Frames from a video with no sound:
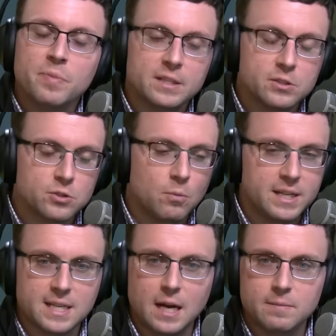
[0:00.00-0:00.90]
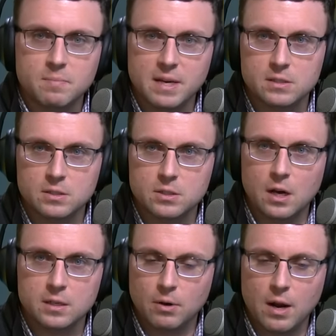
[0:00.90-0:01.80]
And so many times Mason
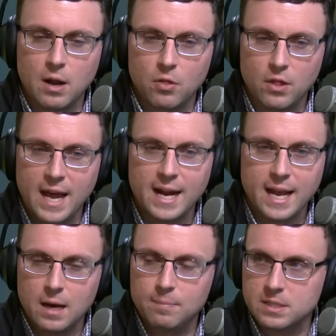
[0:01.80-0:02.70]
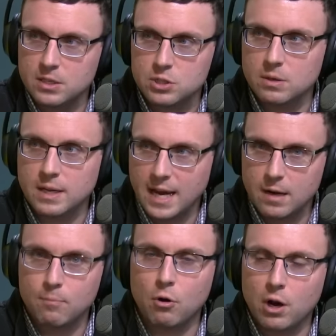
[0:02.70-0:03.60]
talked about how that competition kind
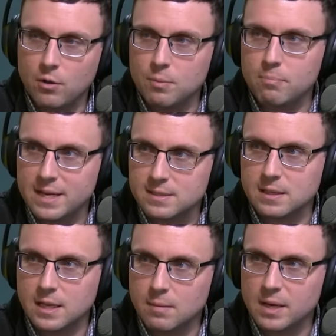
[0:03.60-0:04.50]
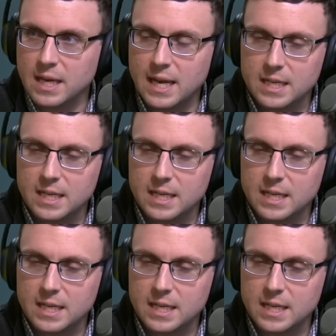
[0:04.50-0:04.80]
of brought out the best in him again.